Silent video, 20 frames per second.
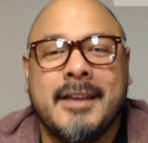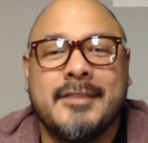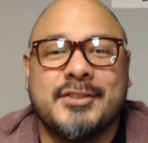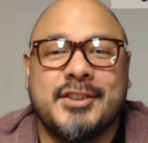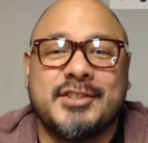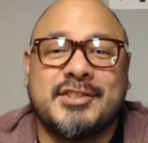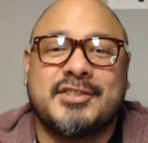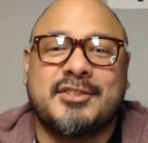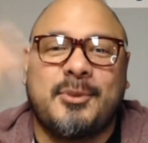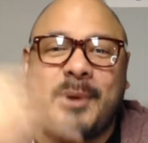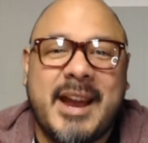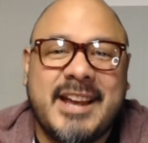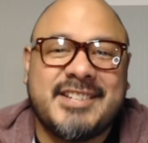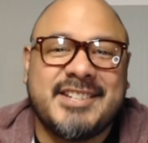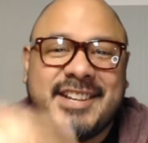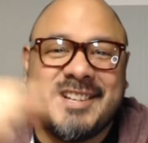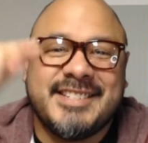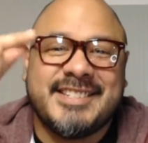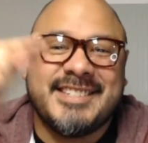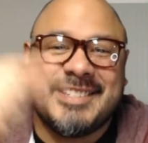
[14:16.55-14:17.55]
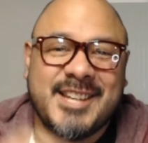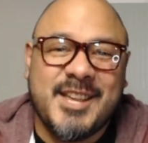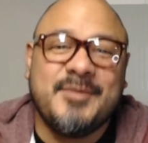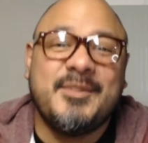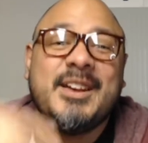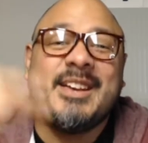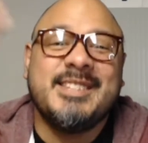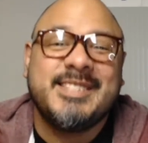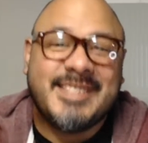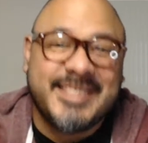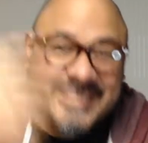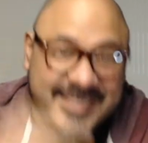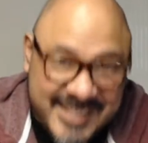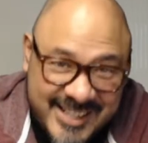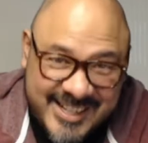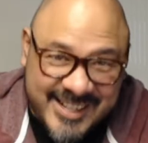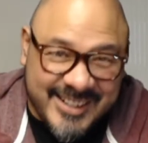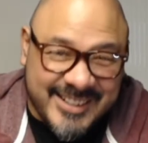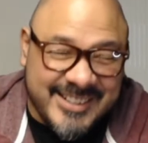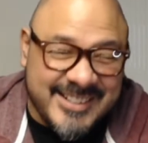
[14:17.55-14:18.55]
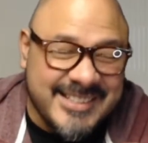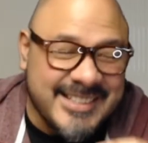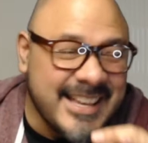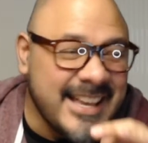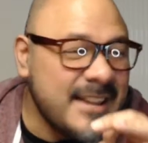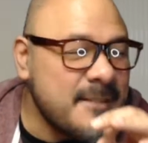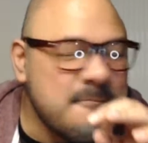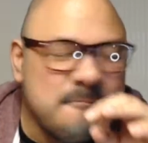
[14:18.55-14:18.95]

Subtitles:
The scratch and sniff stickers.